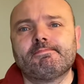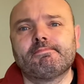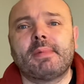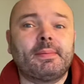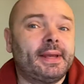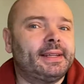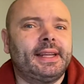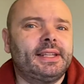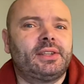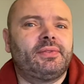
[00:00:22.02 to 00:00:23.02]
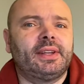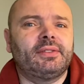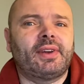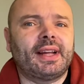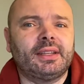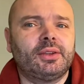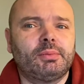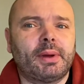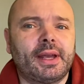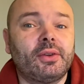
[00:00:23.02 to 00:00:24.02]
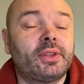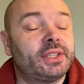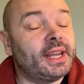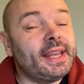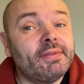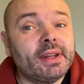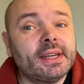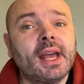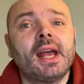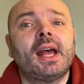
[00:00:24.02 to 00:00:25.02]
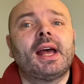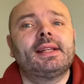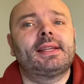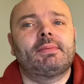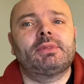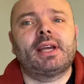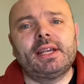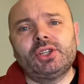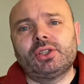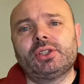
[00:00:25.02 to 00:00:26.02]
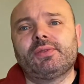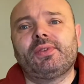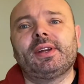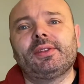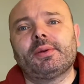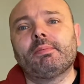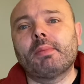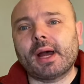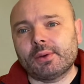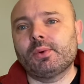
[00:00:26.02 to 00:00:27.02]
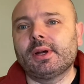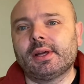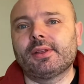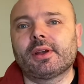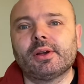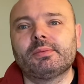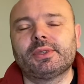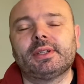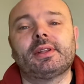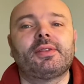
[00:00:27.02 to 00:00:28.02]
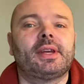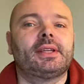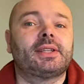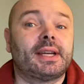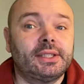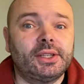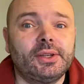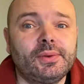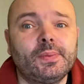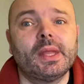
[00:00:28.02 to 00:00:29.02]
maybe a need to feel valued by others, even a temptation to feel that my worth comes in the things I do